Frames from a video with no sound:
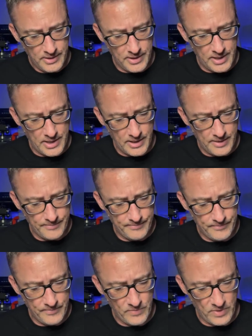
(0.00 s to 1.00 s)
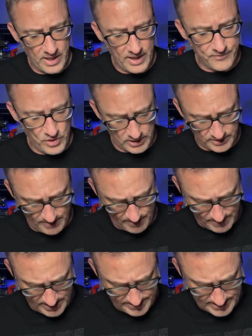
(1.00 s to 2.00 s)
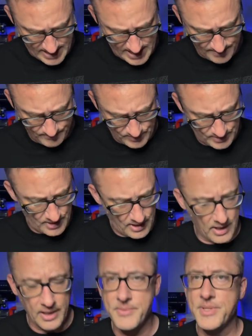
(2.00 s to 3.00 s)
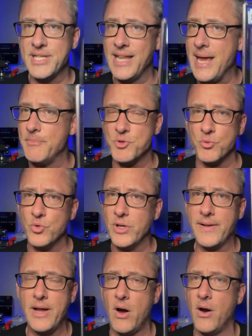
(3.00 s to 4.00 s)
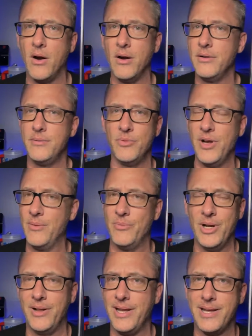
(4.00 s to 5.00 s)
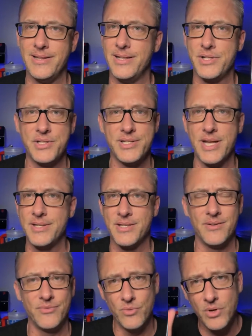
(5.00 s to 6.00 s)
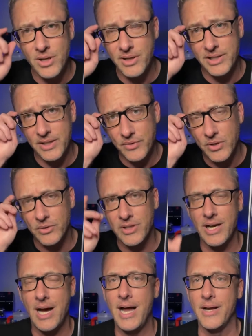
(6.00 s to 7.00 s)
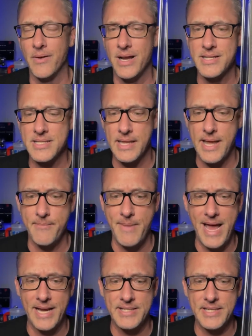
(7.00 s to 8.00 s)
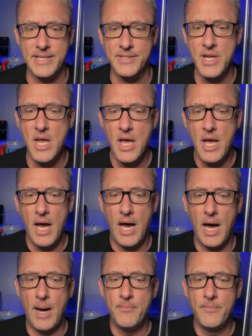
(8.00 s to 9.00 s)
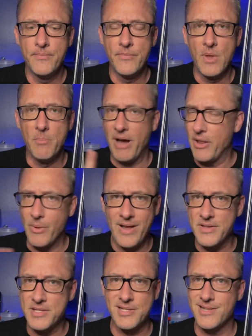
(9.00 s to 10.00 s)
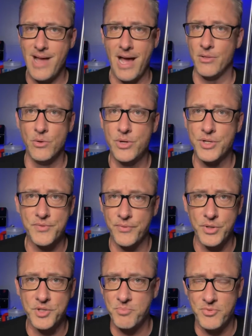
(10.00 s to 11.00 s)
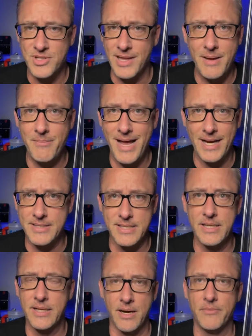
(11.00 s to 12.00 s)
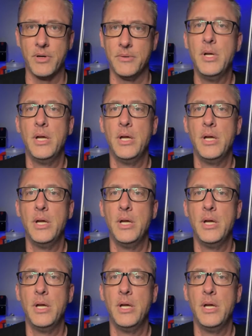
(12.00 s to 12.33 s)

Like I've talked about many times, Slam's really hard, really condition sensitive, really difficult to get a high grade in Slam magazines. By the way, this is not Luka's first Slam magazine cover.